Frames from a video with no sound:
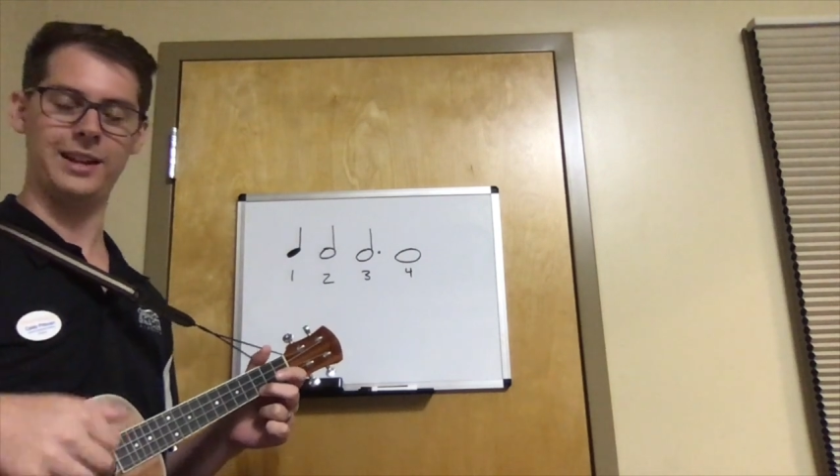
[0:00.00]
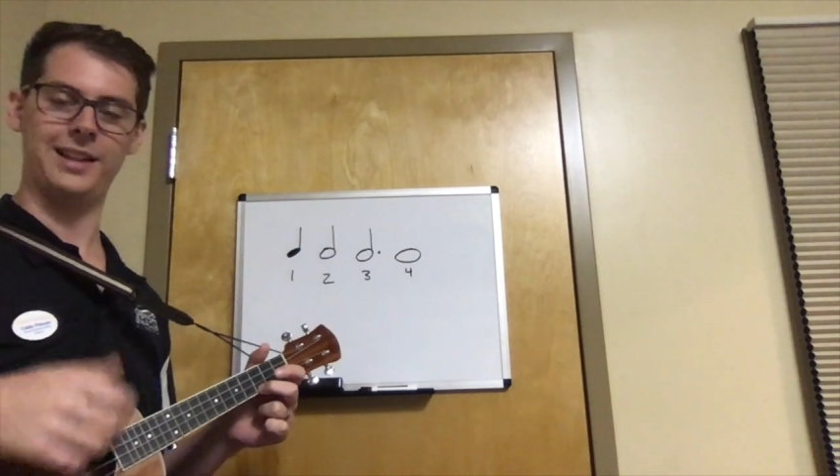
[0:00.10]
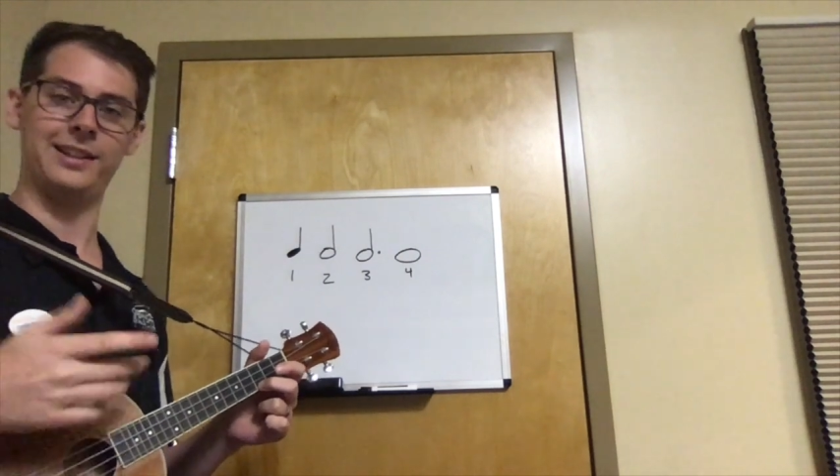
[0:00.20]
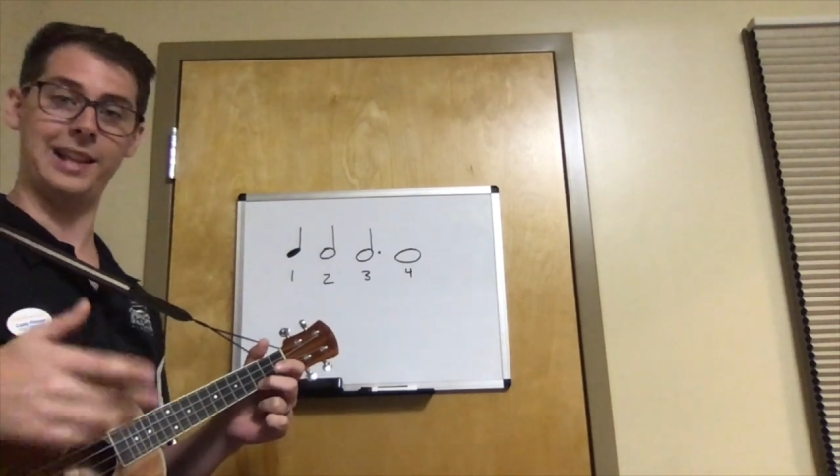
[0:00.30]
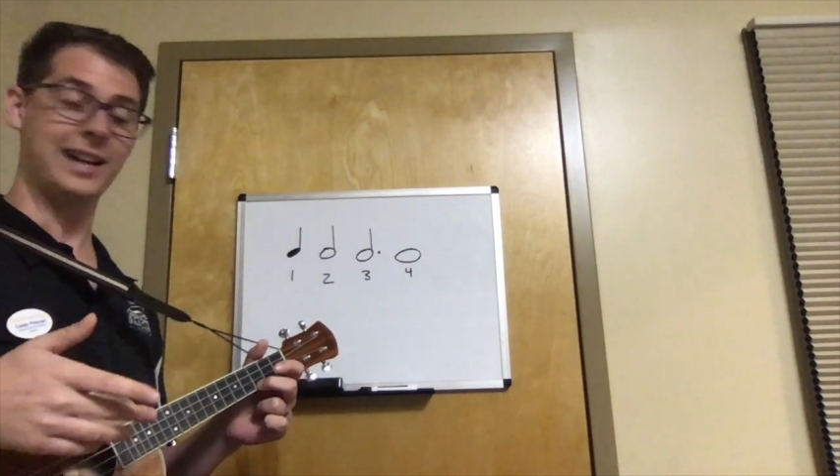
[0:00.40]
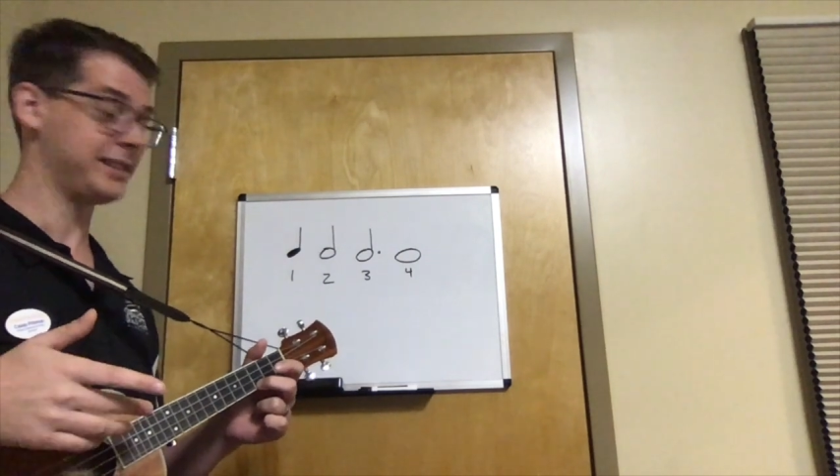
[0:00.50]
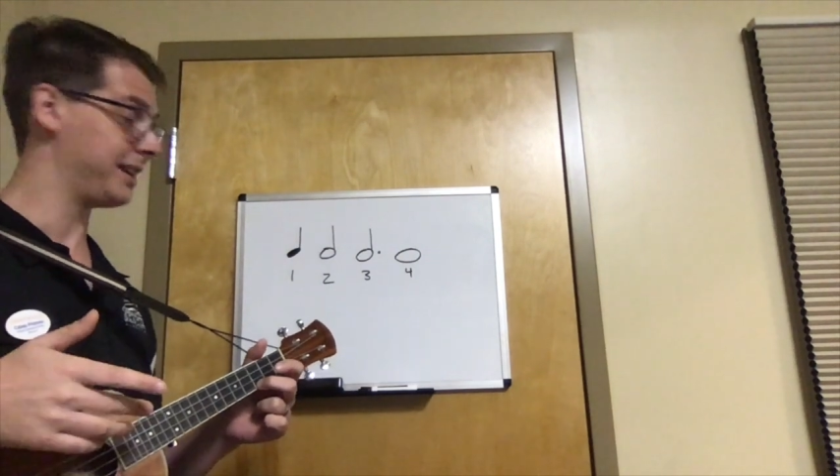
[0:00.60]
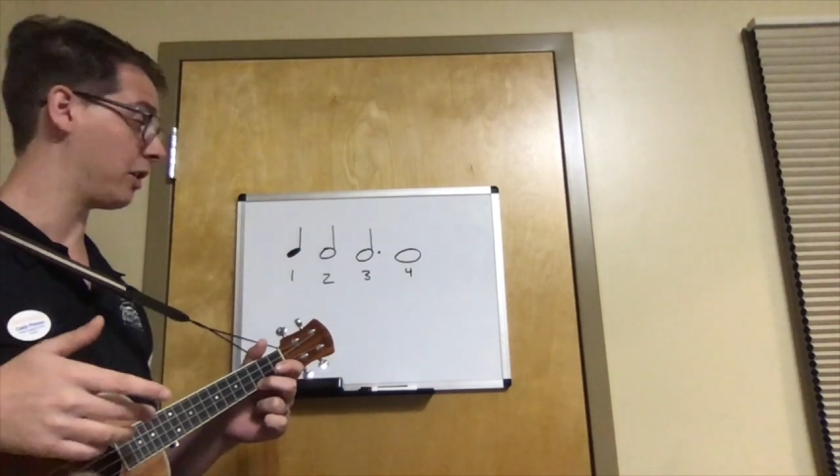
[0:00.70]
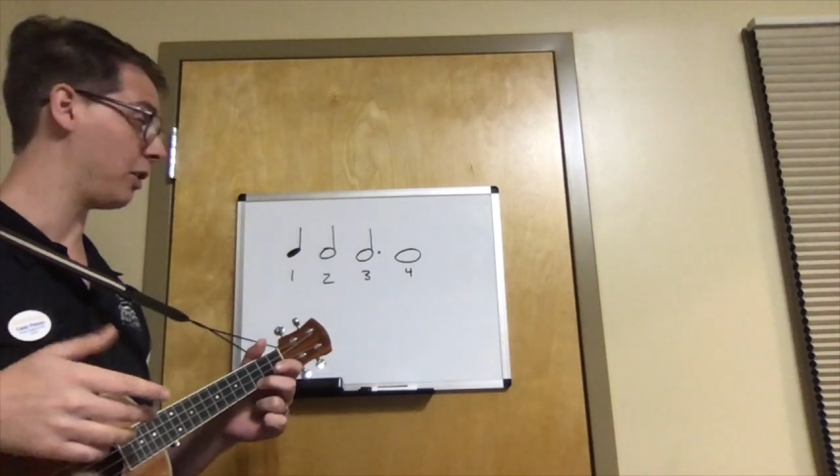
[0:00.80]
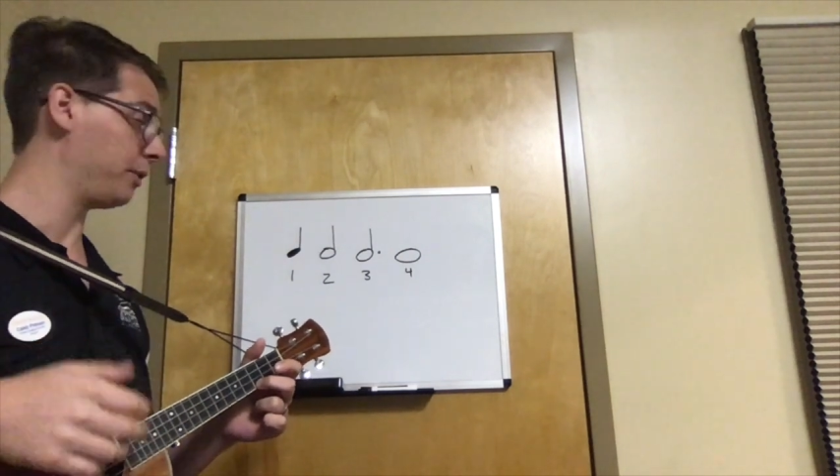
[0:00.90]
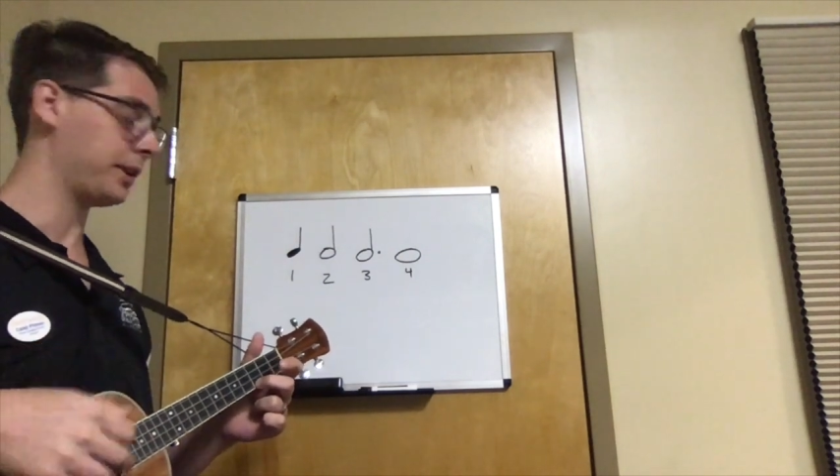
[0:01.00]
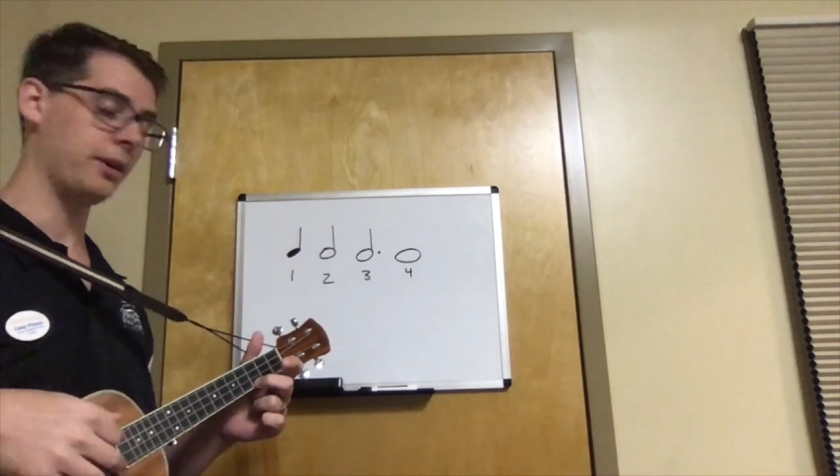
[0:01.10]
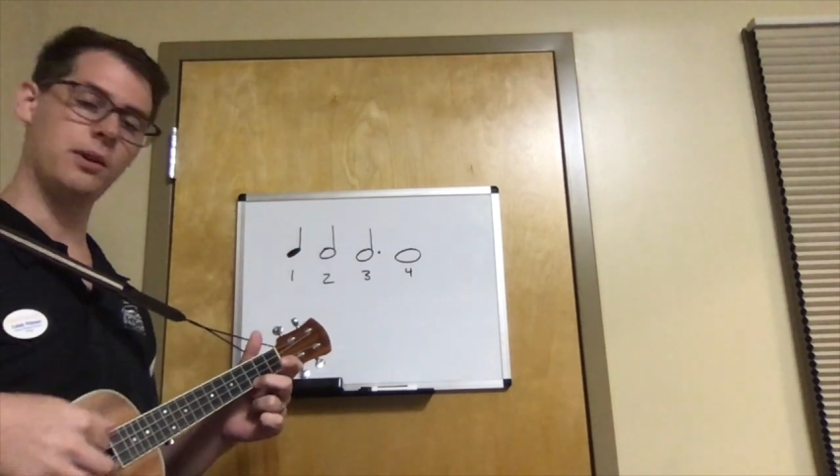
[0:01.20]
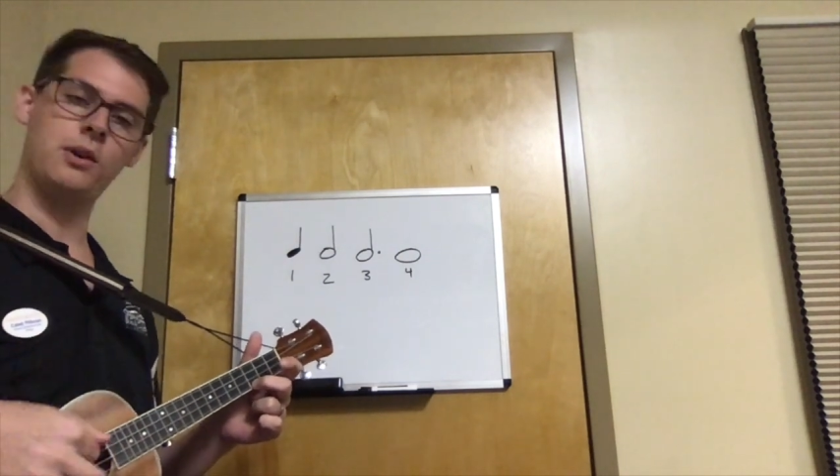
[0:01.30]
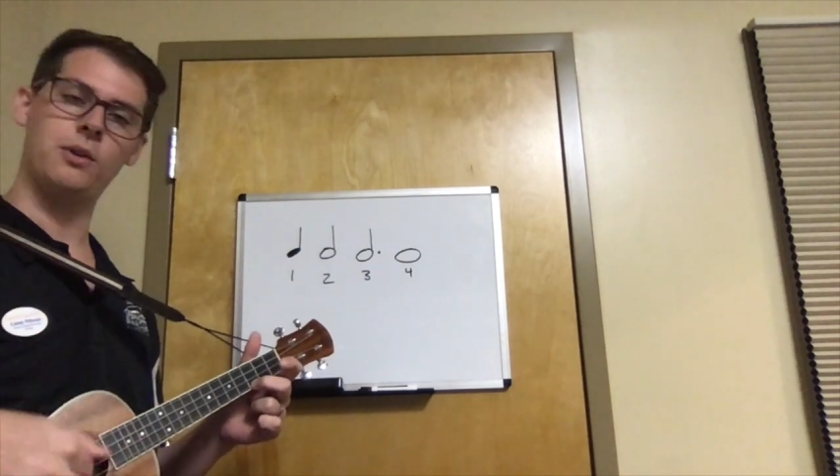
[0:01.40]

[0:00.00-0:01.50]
And then lastly, our whole note,